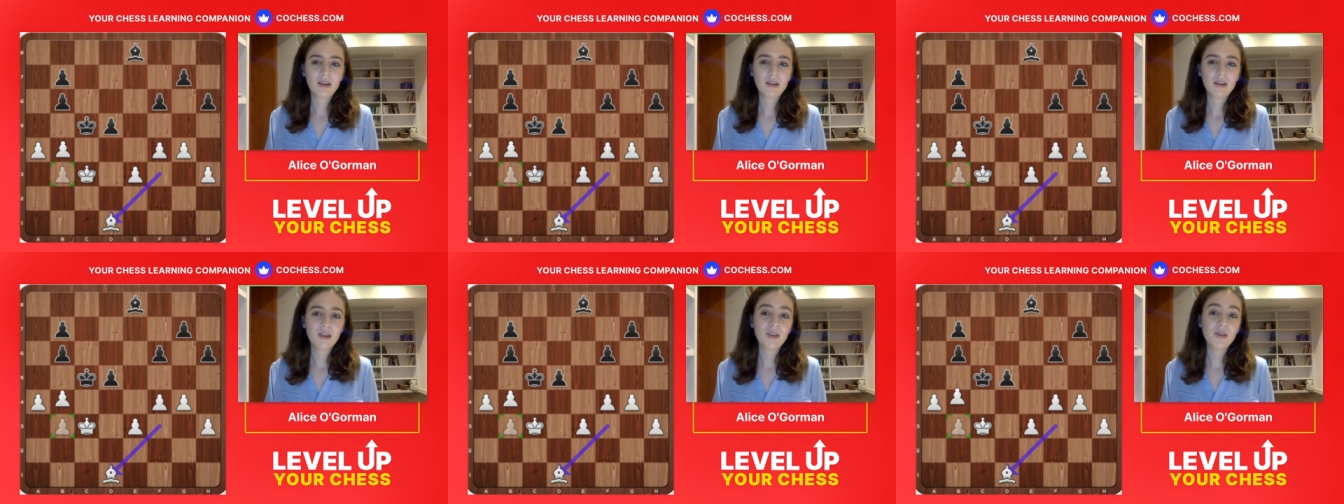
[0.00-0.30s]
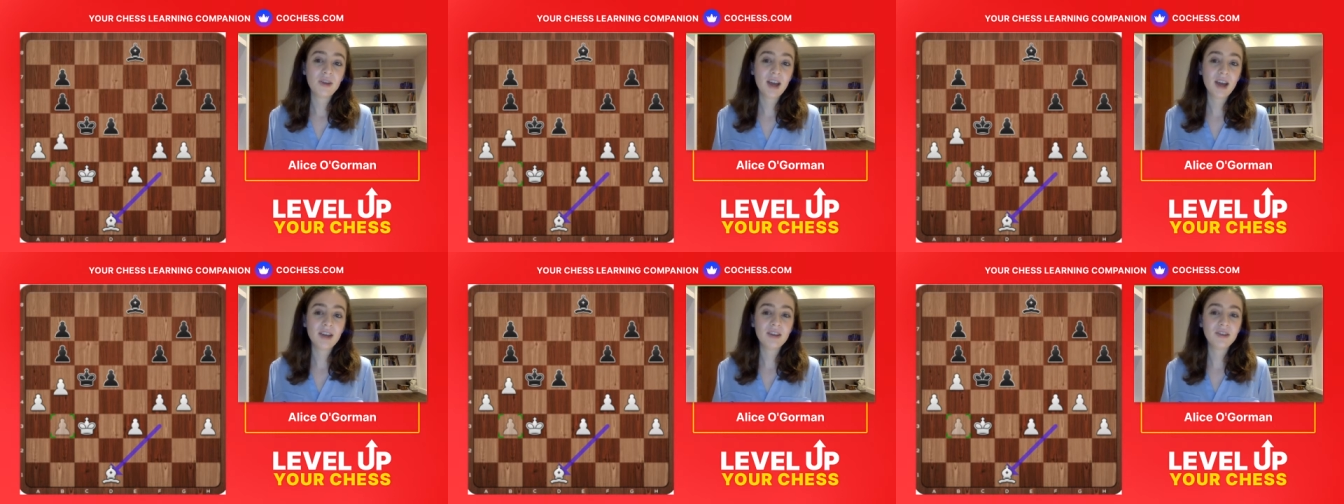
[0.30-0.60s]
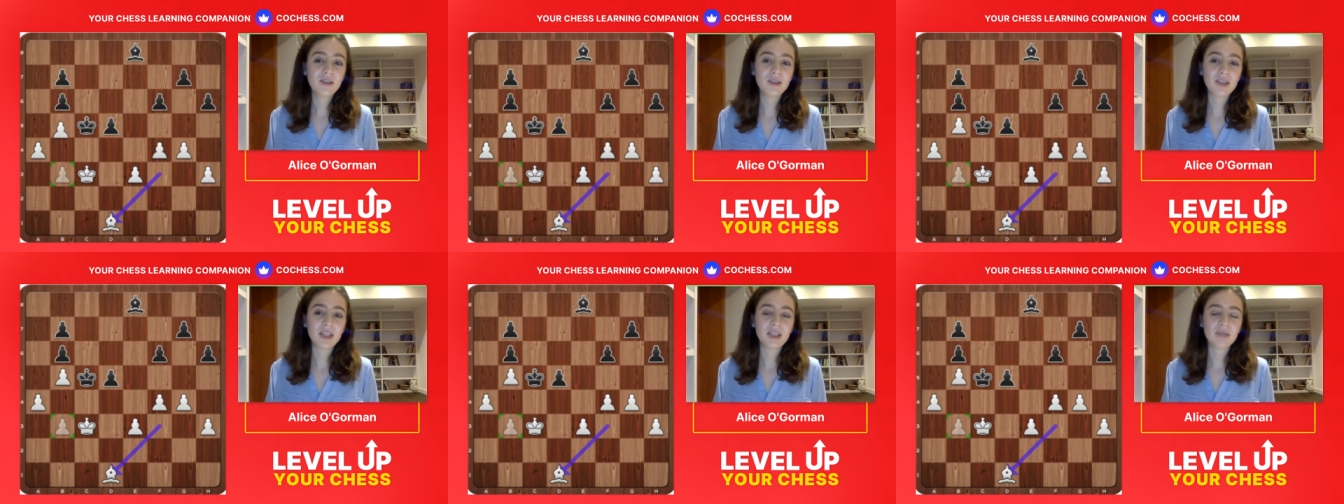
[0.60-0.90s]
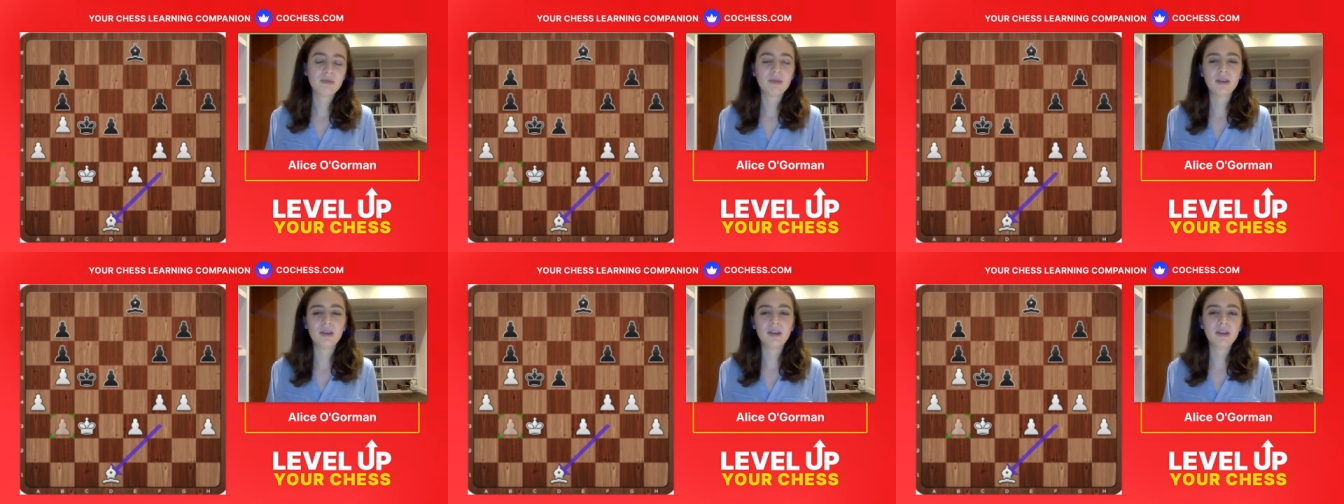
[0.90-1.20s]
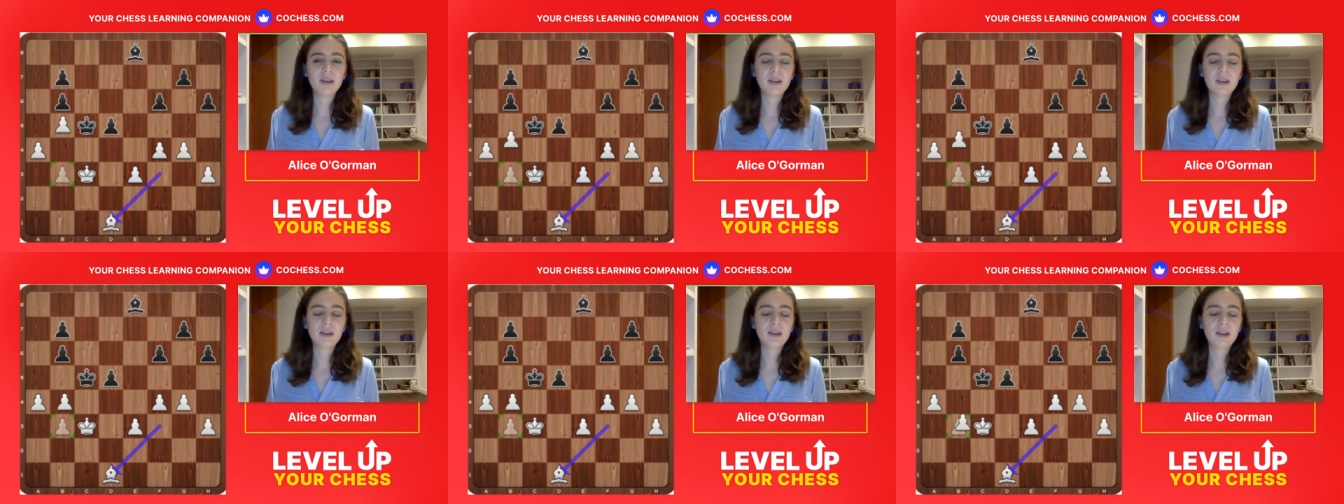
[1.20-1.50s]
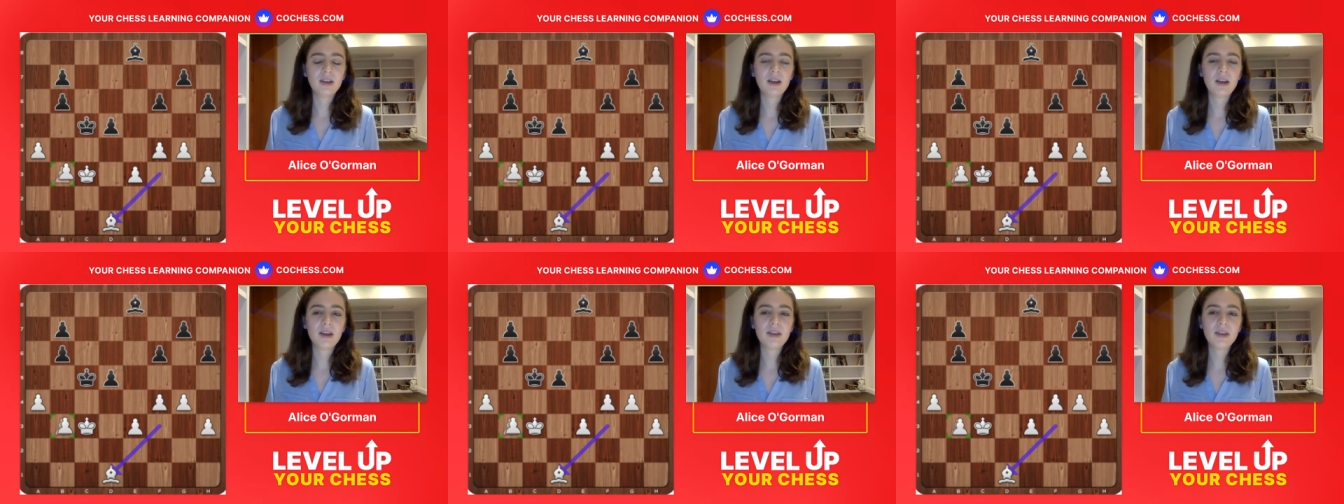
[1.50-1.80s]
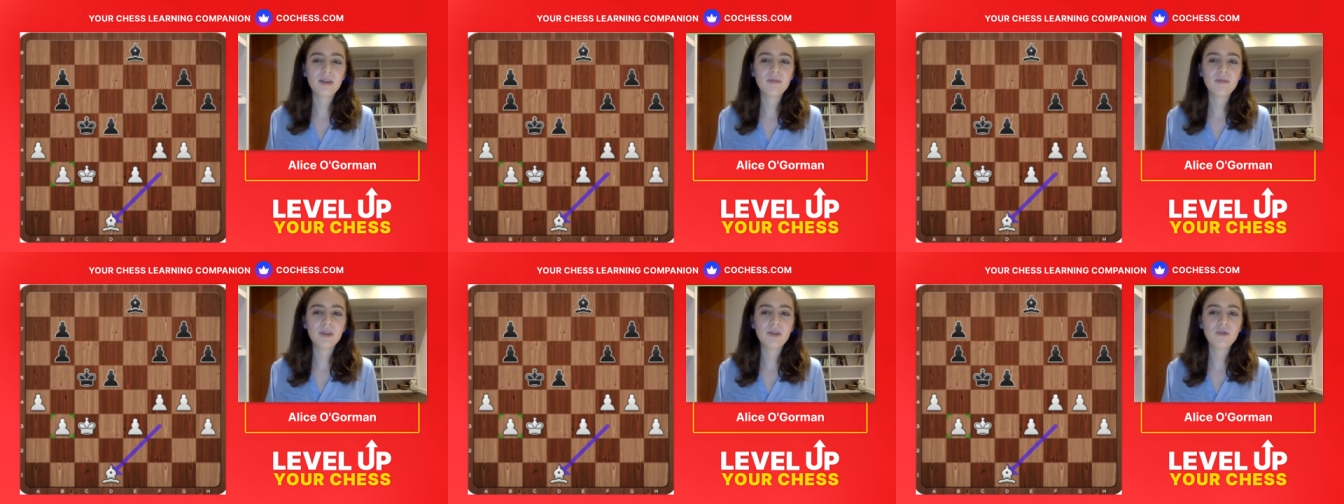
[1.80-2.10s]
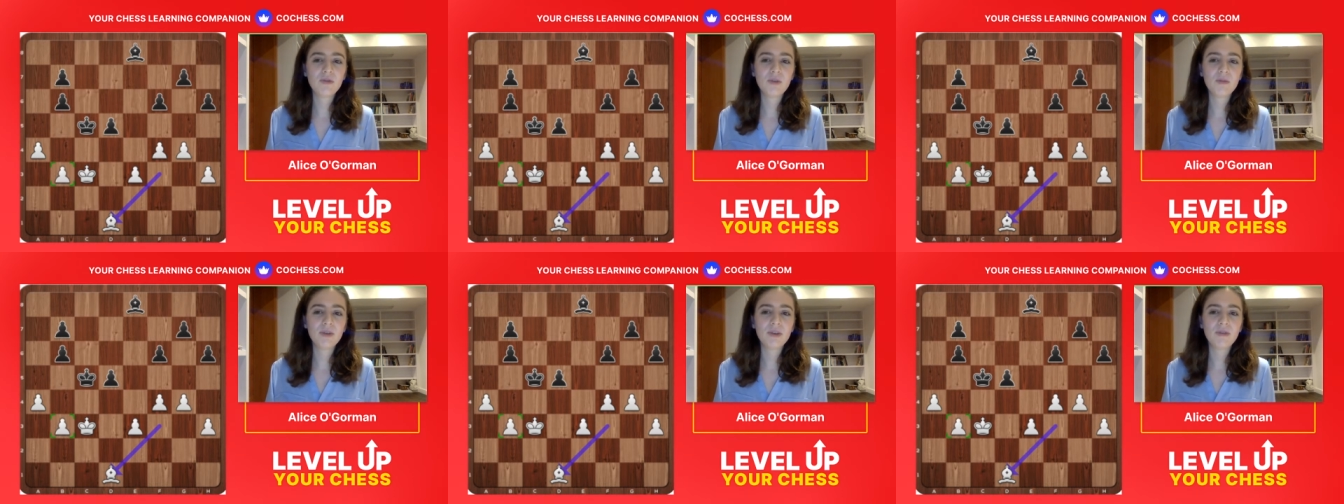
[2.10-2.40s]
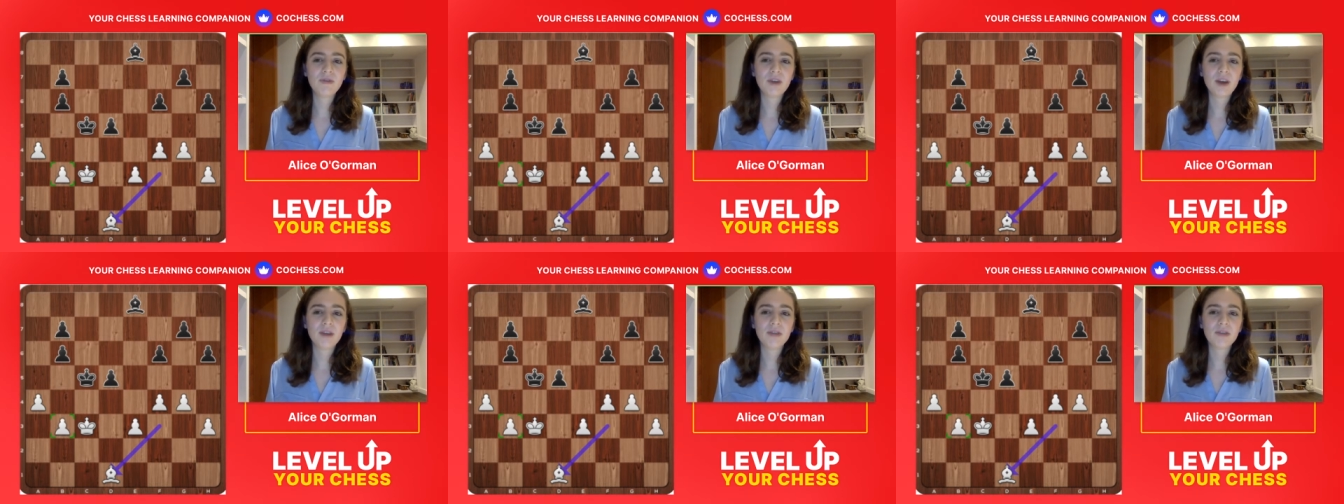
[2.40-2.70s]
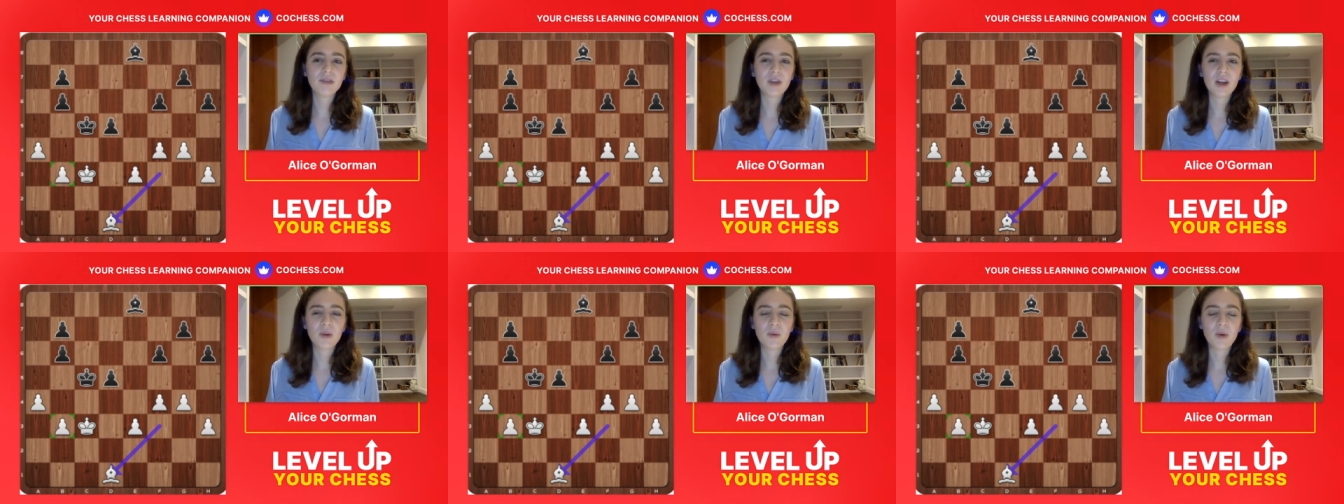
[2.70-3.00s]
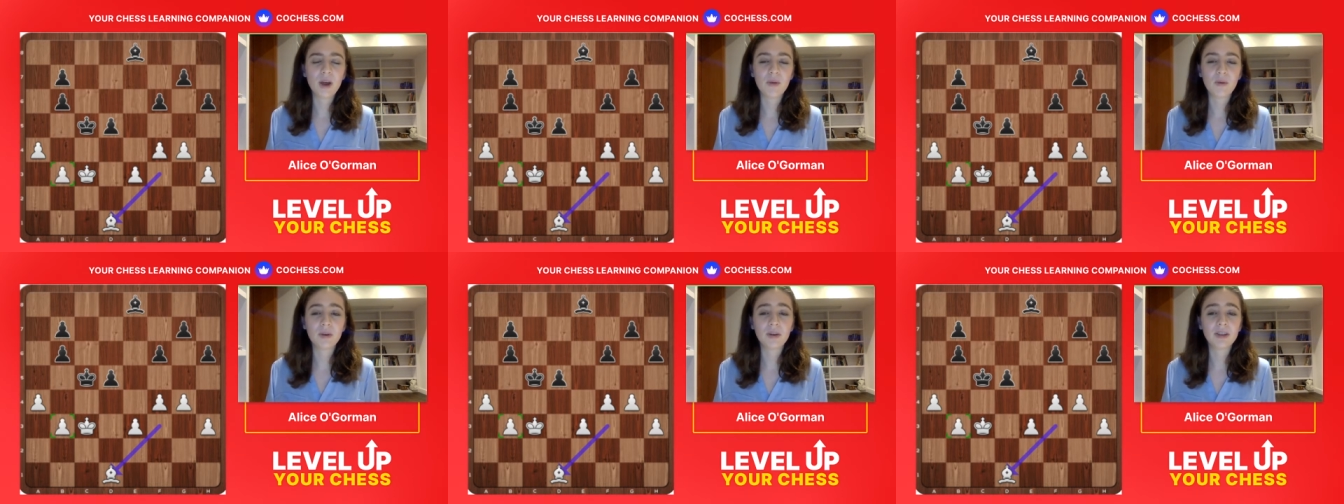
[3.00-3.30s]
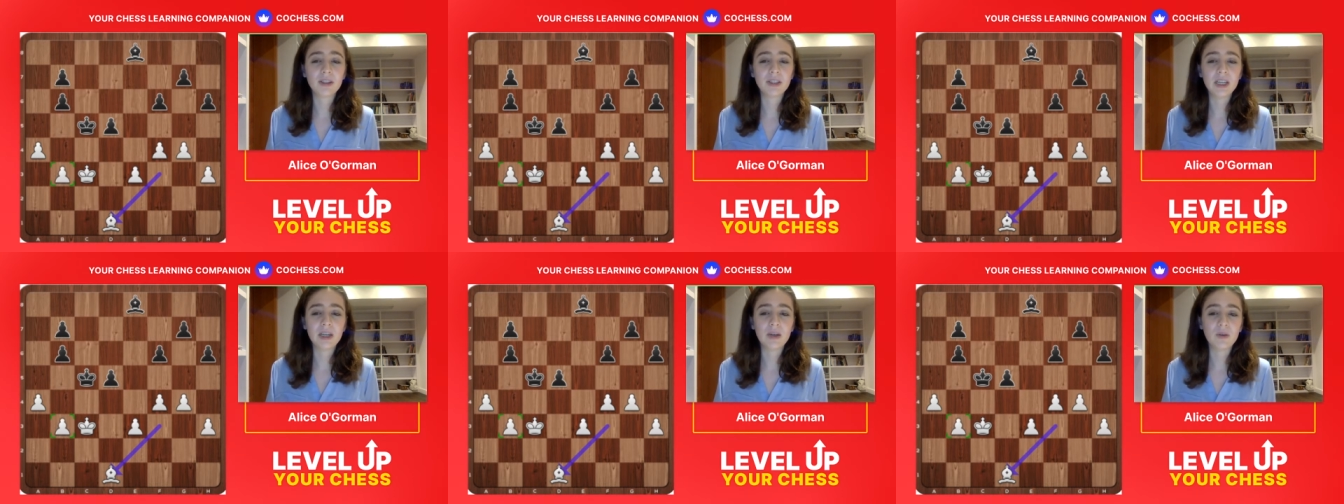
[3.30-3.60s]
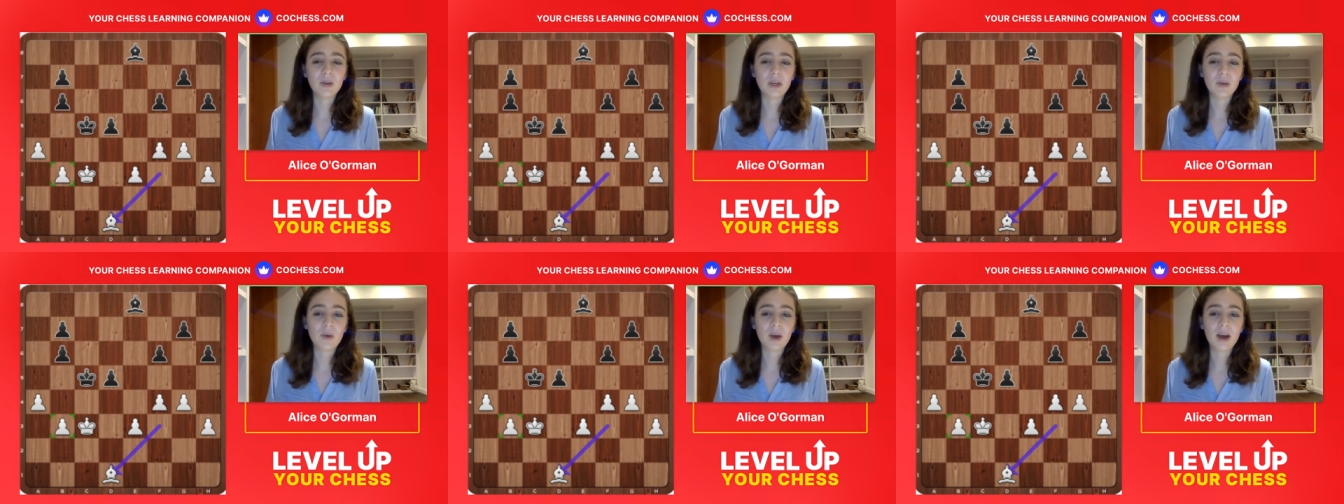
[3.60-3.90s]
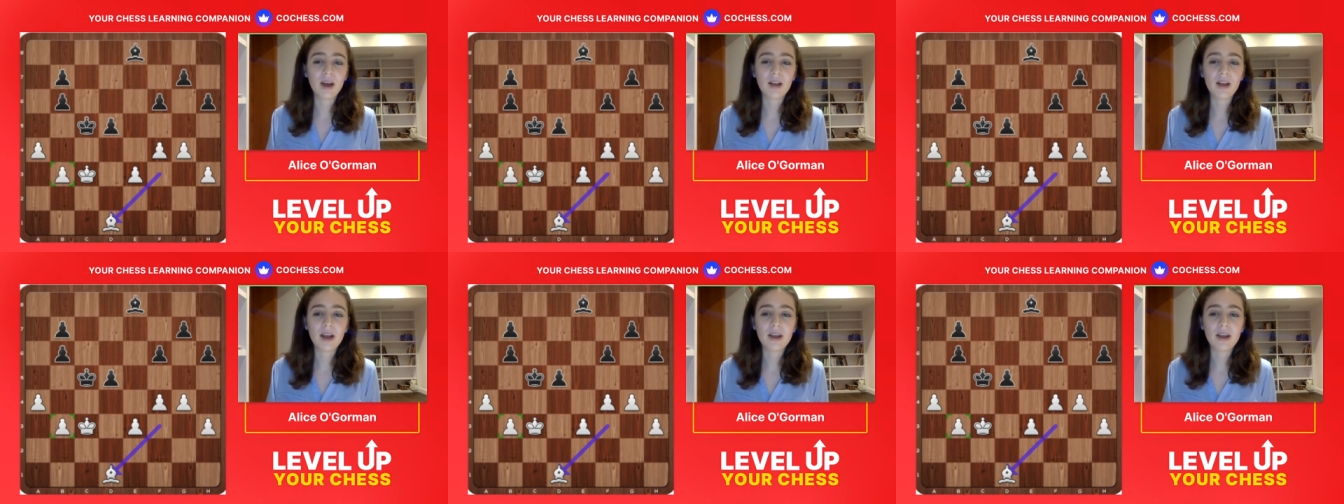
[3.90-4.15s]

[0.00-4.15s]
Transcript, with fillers: You can do this, but I think b4, b5 straight away works equally well.